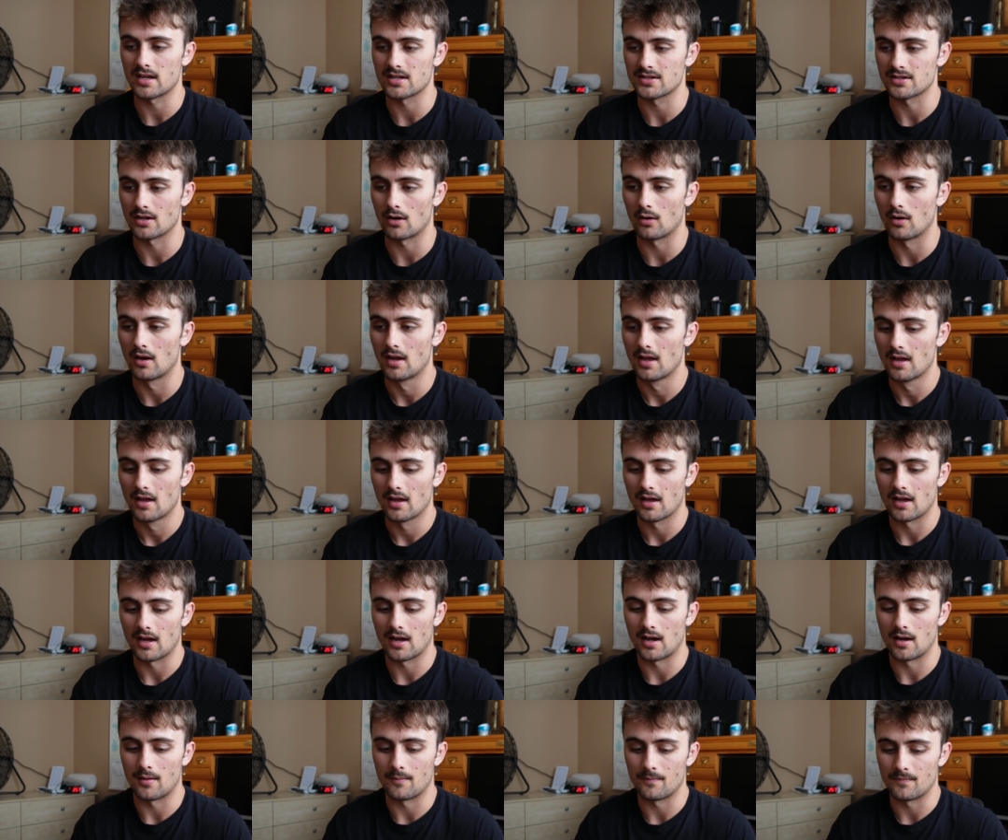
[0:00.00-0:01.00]
So,
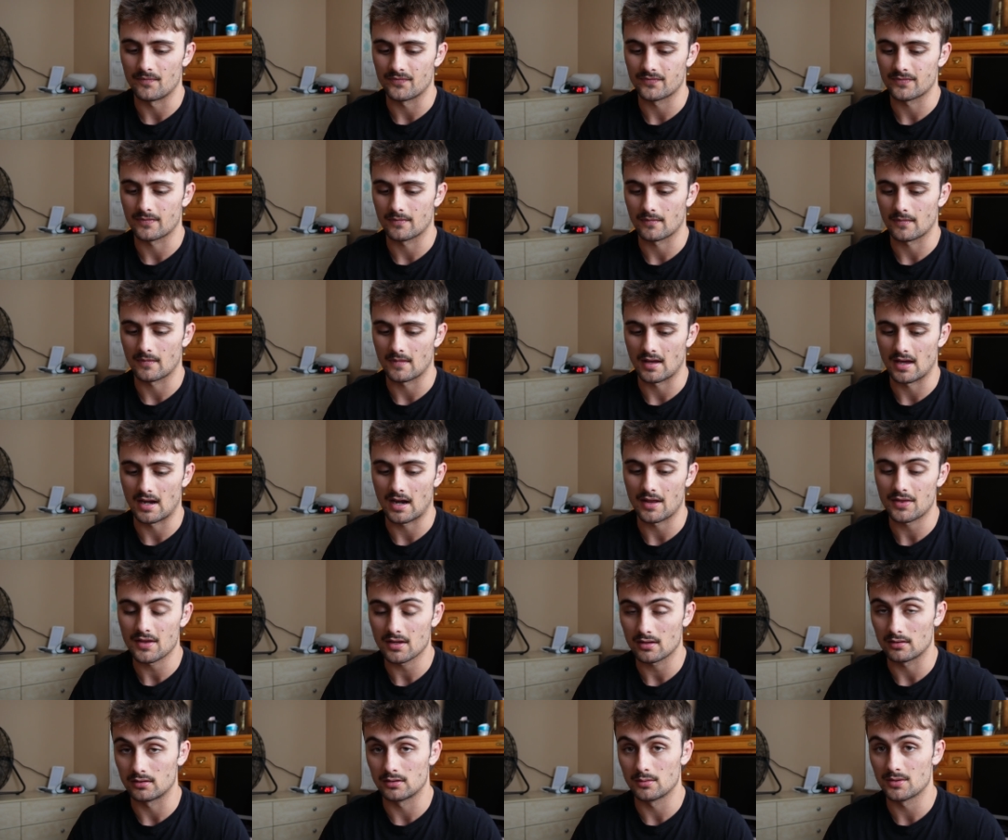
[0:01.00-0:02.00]
and I
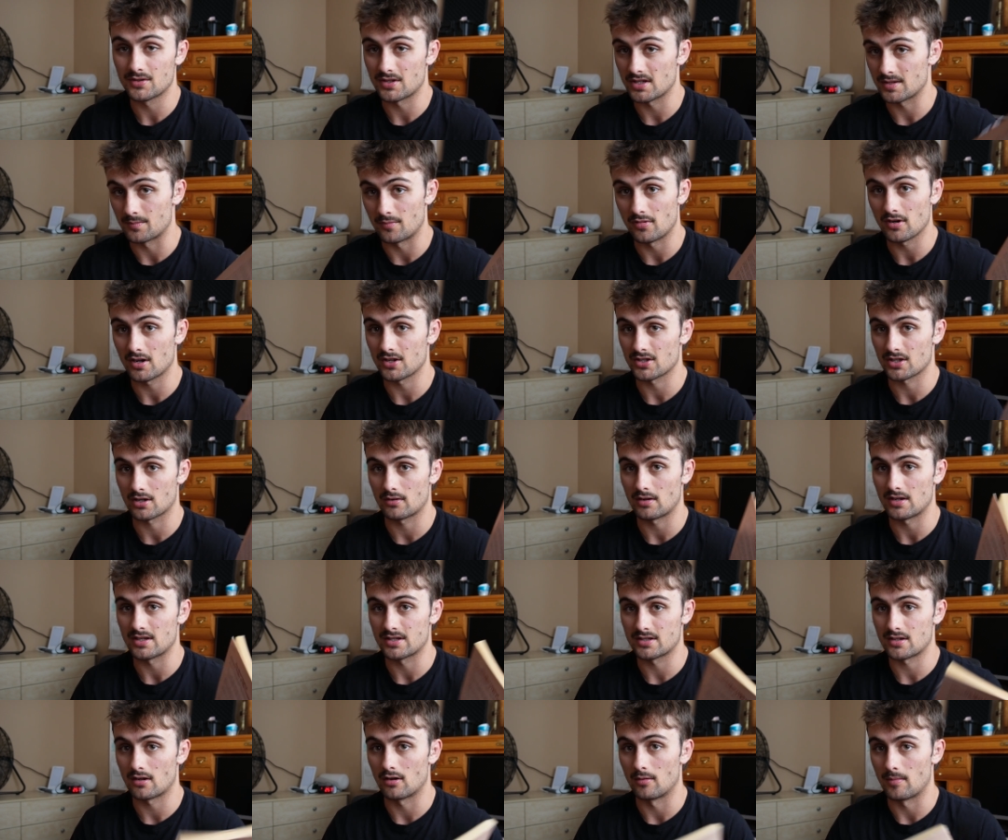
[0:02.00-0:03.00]
think Lewis's book is a great
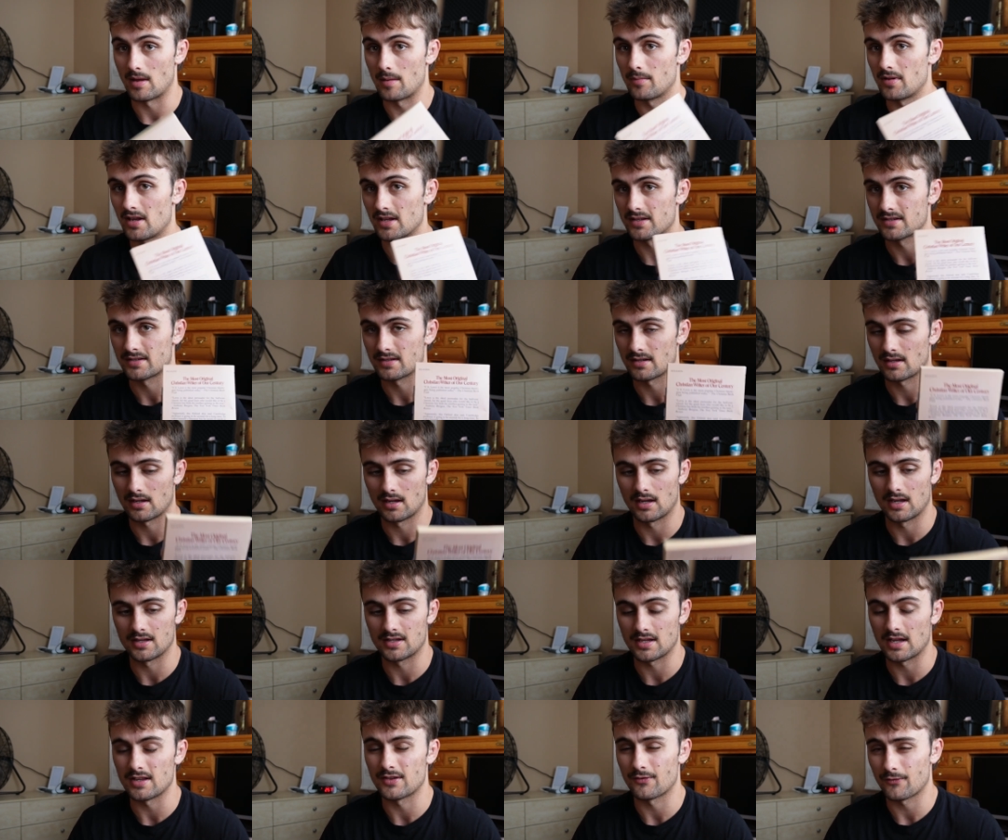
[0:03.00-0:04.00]
start. Maybe
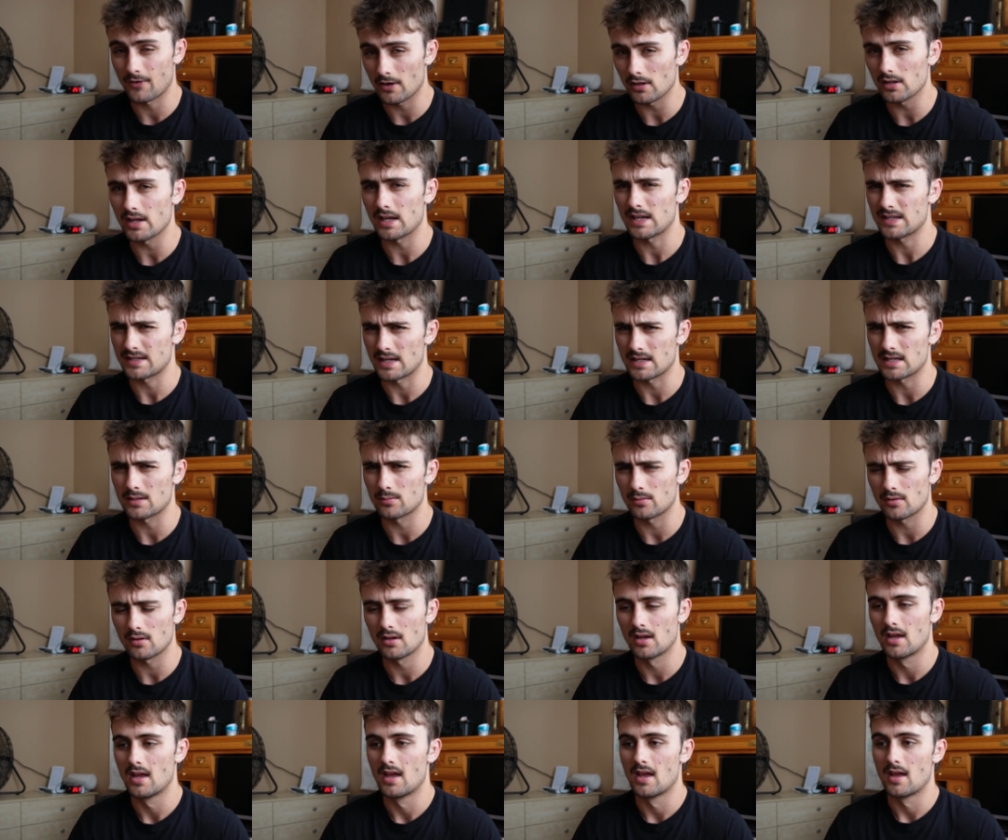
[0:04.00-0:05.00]
it's fairly accessible.